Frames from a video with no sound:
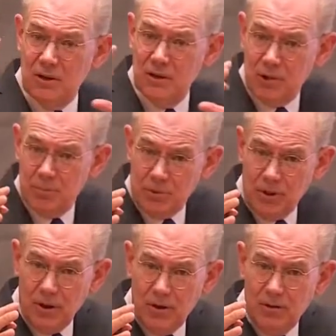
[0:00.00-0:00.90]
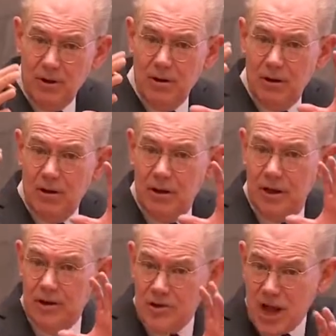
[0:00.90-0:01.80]
liberal
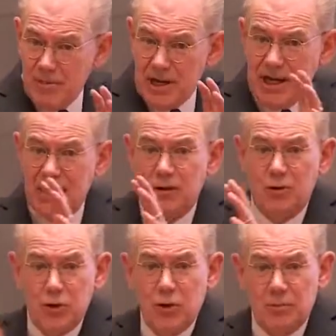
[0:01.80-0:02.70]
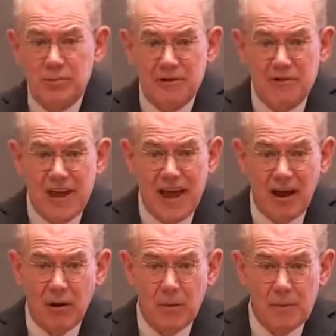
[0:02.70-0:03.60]
hegemony doomed to
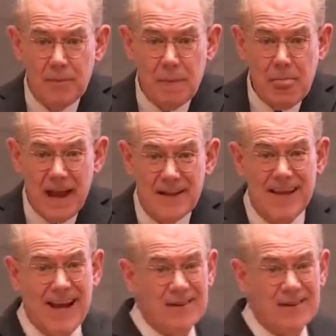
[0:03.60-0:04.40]
fail? And the